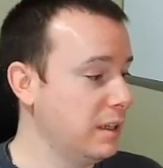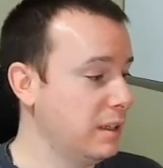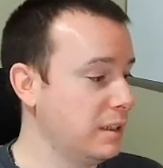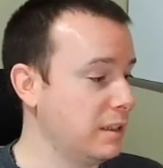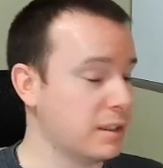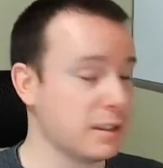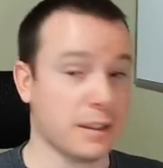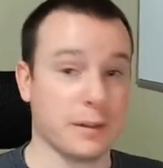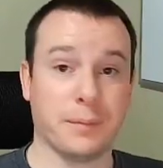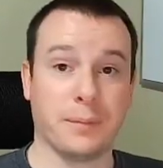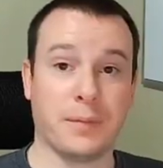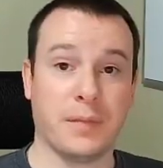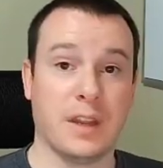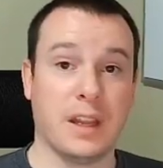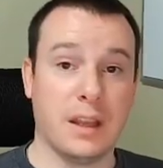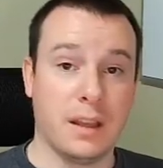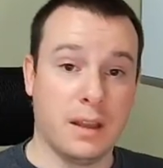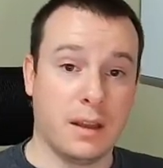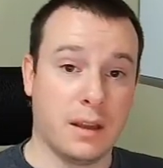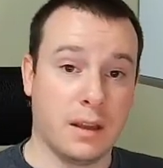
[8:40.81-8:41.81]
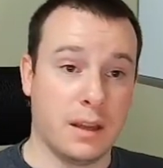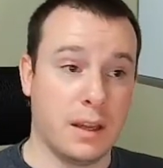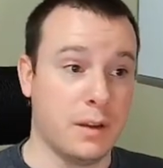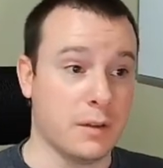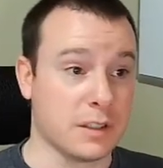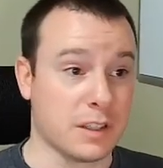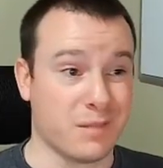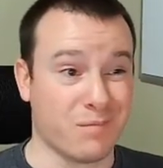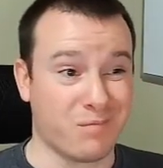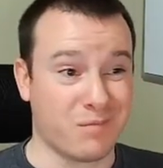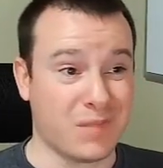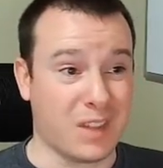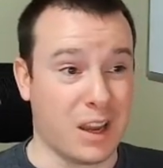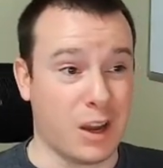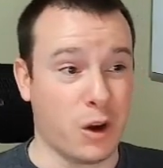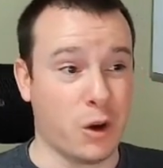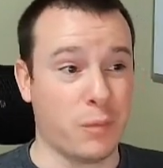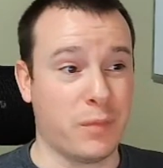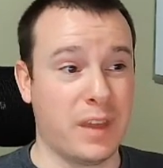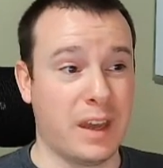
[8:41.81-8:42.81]
So, anyways, I
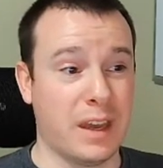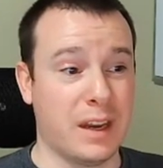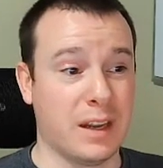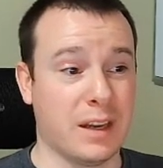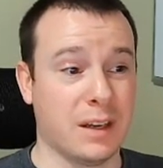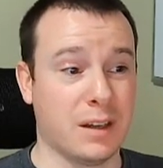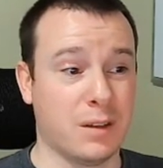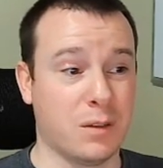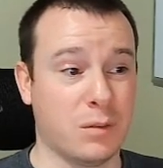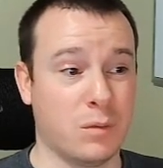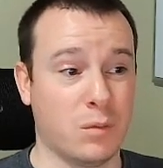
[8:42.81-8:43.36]
hope that uh,